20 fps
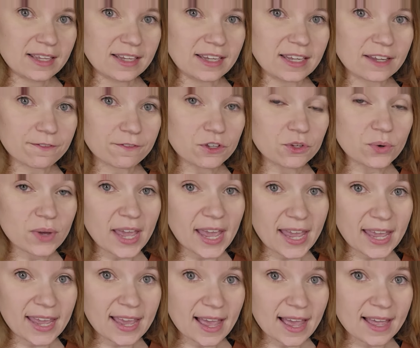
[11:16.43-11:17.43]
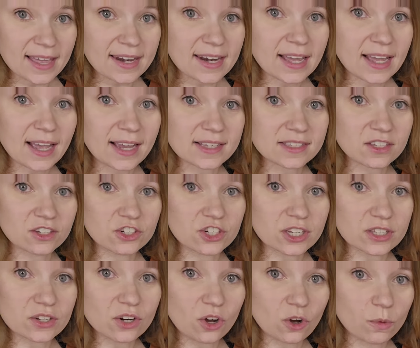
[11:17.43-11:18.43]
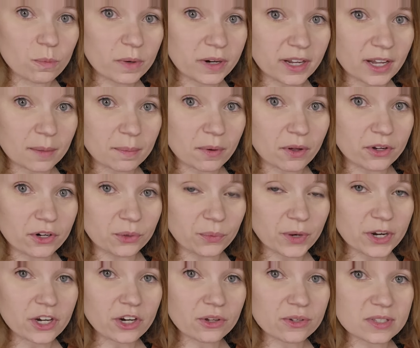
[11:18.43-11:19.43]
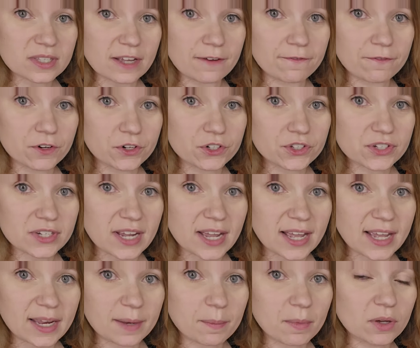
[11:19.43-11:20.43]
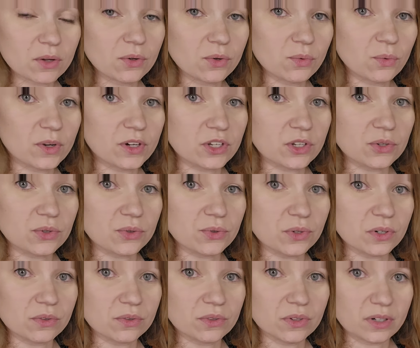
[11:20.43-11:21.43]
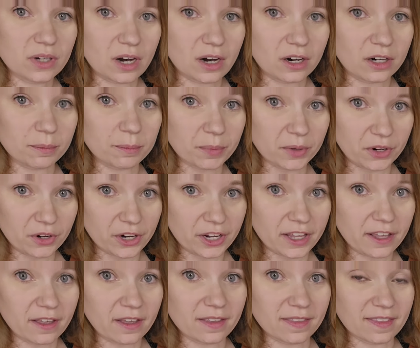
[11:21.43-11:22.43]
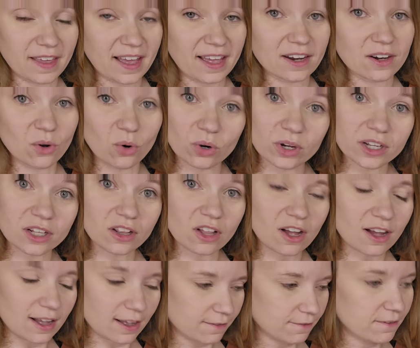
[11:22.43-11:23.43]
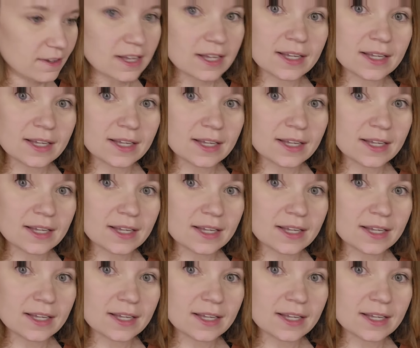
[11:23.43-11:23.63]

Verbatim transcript: If you can, I suggest opening up all your windows that first time when you are burning that oil off.